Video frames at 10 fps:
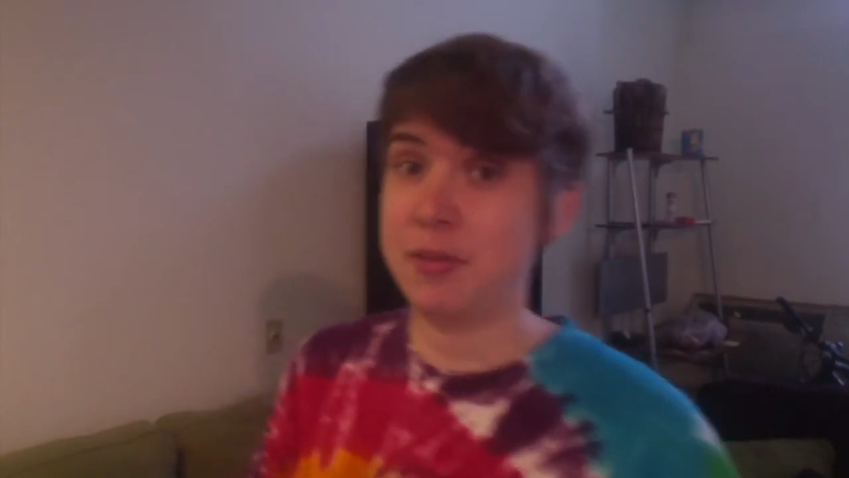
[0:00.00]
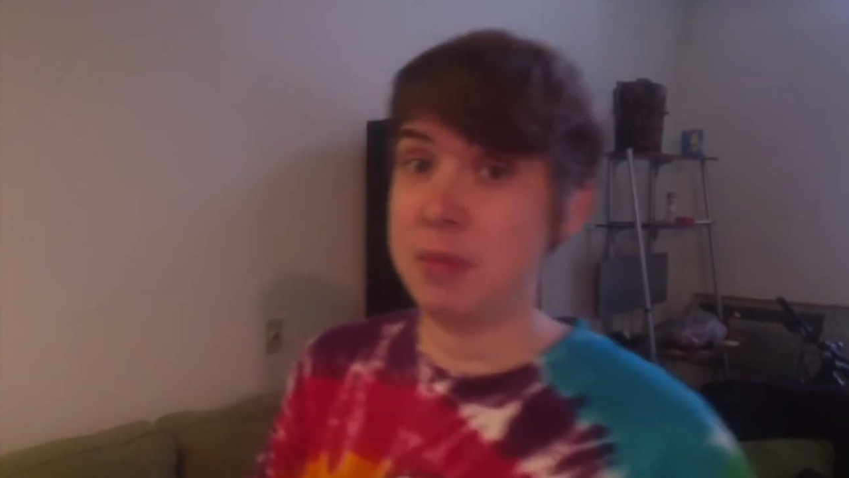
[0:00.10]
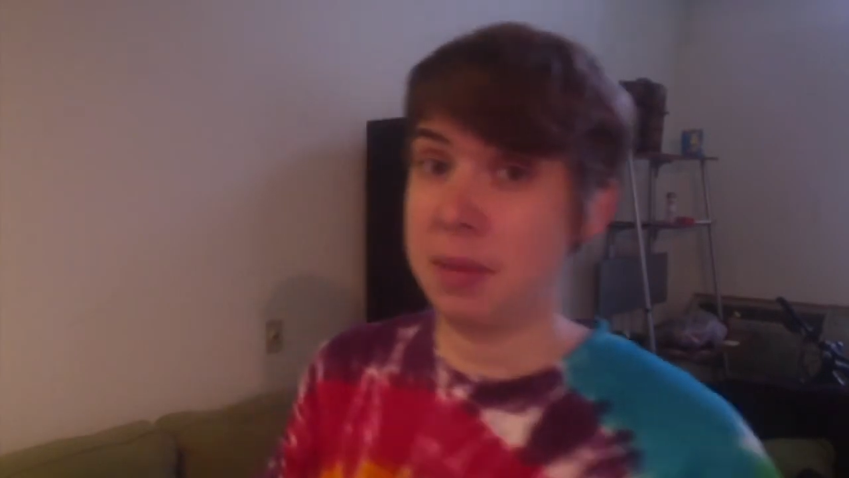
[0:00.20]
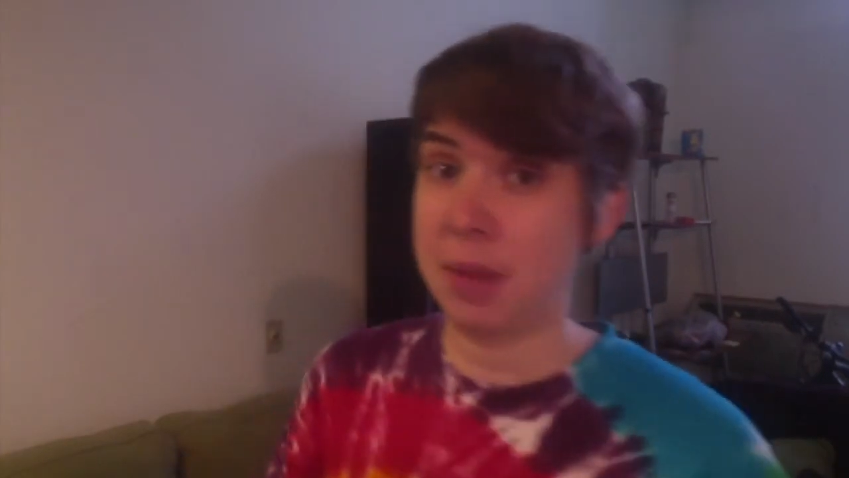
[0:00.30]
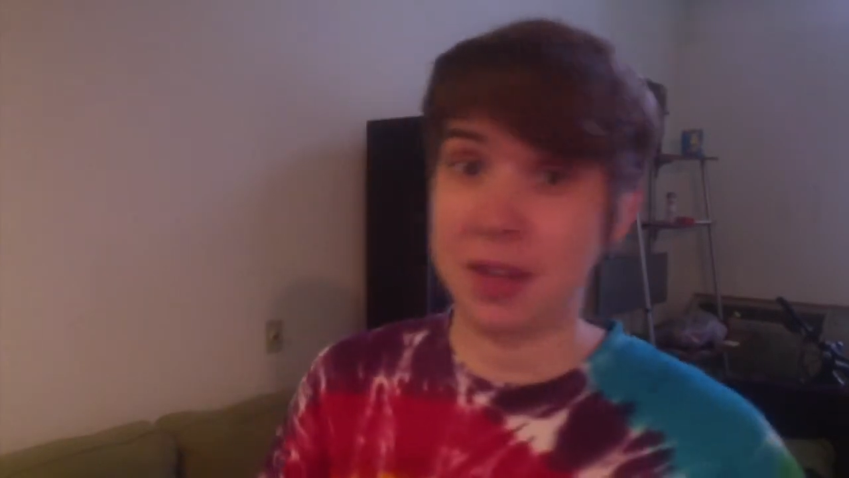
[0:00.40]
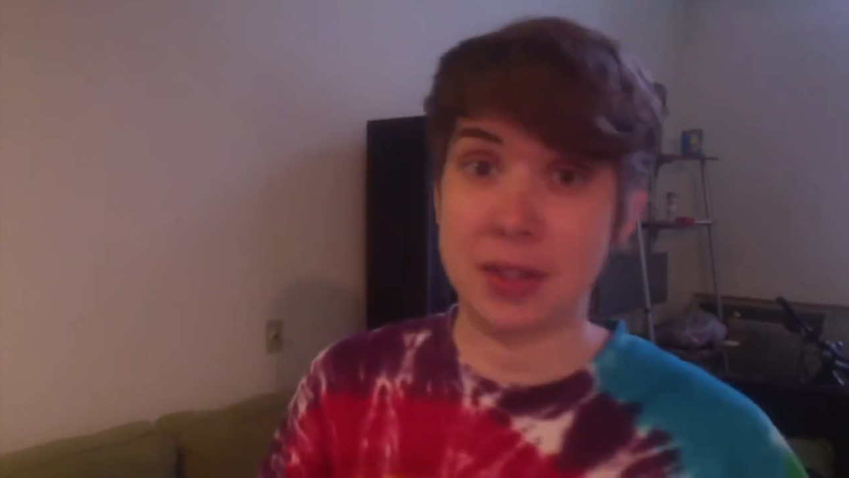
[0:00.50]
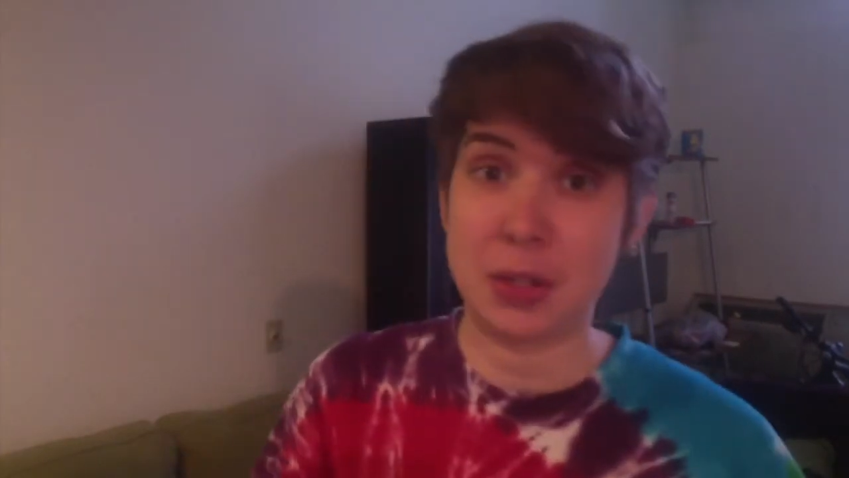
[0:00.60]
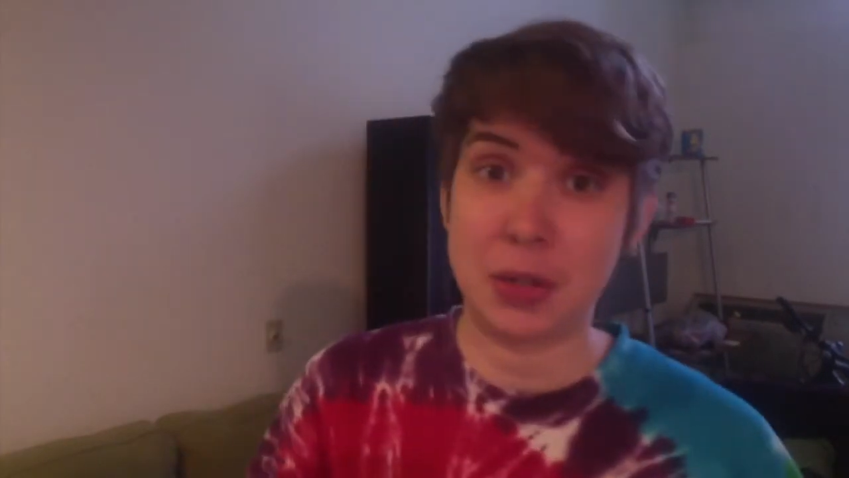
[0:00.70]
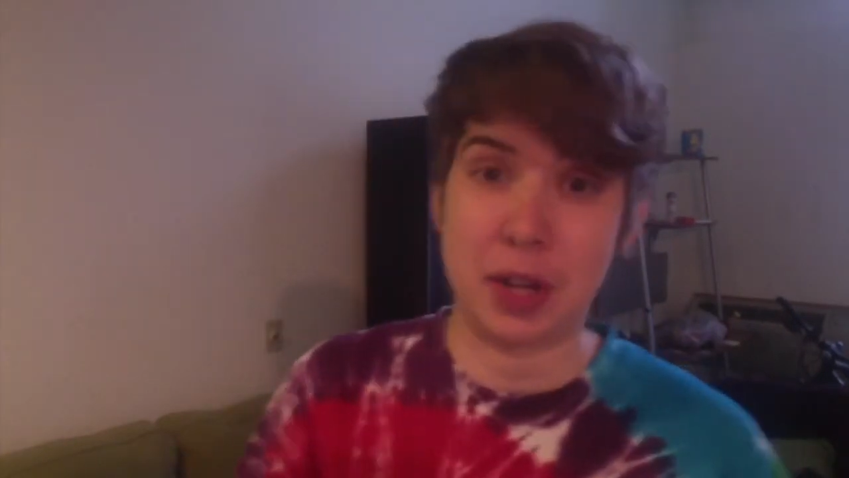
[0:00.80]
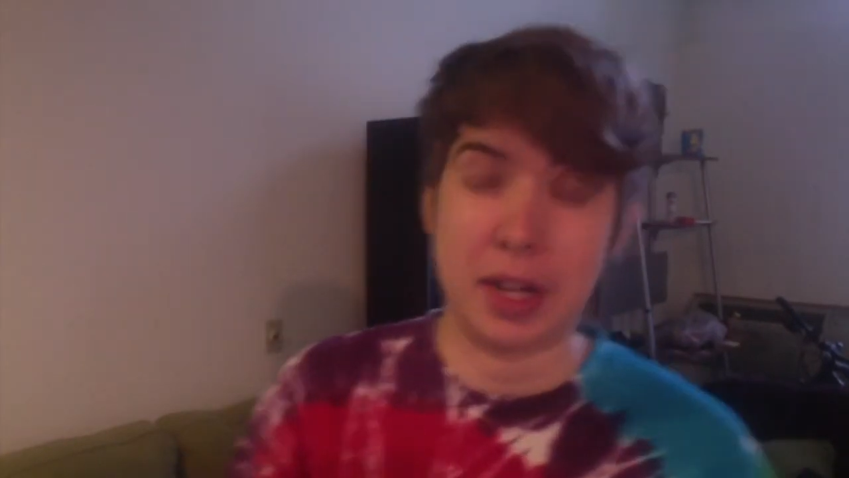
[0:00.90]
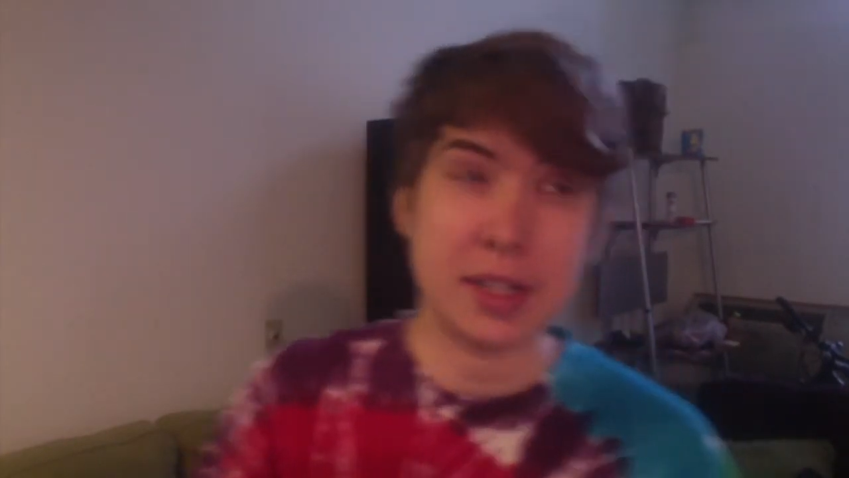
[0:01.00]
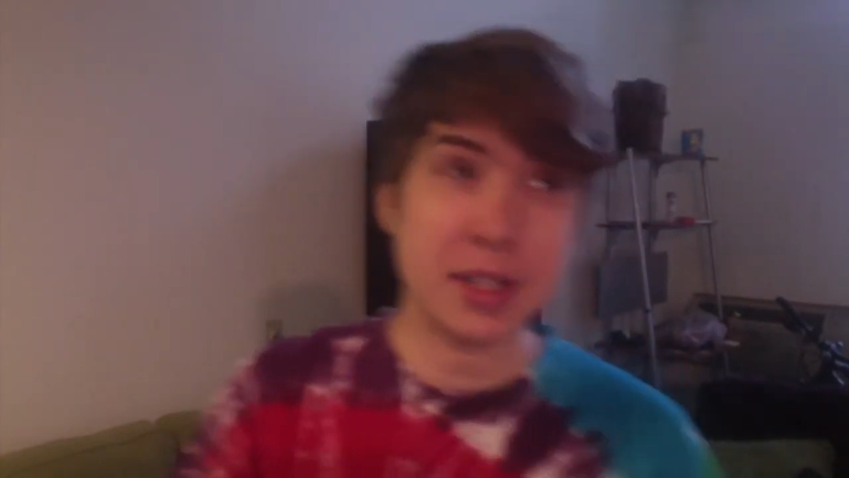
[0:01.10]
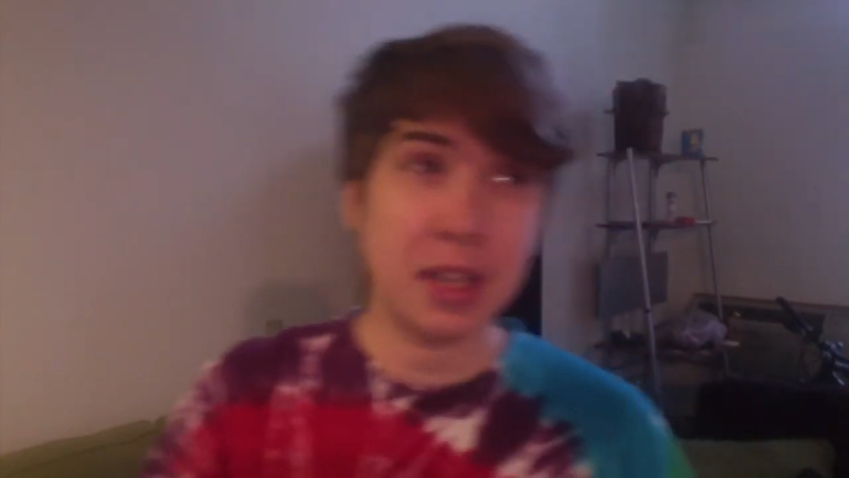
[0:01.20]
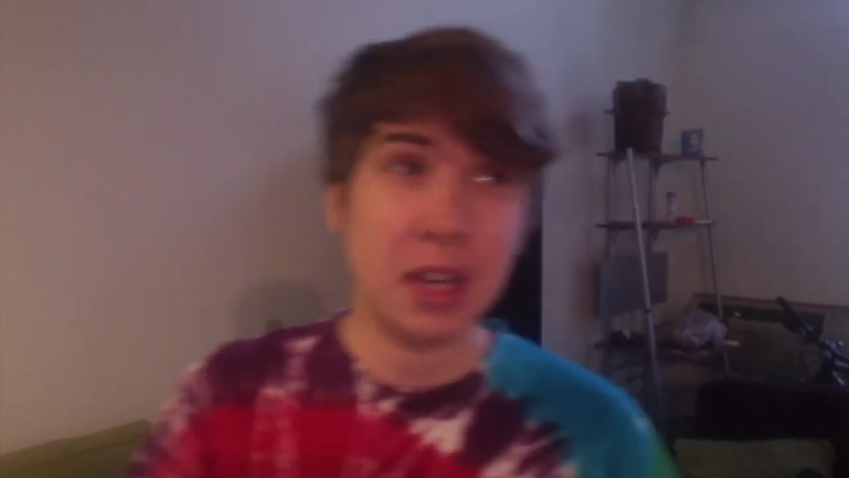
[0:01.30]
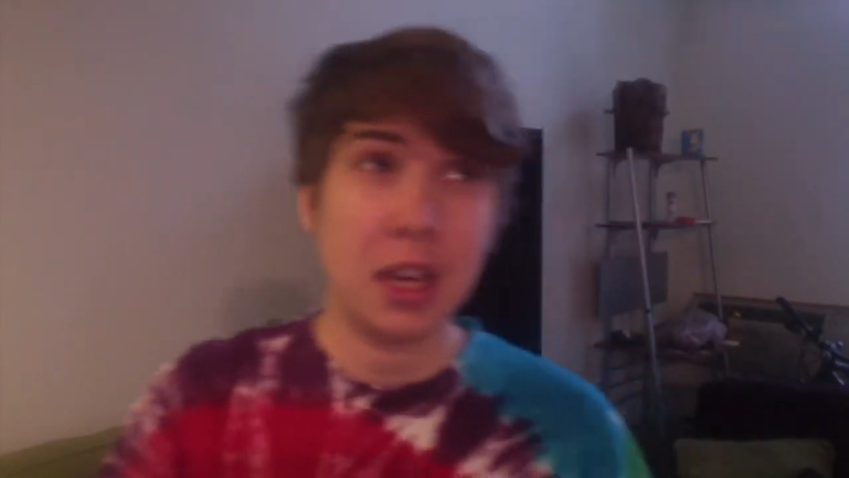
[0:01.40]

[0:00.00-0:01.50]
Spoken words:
Meat Man's stories.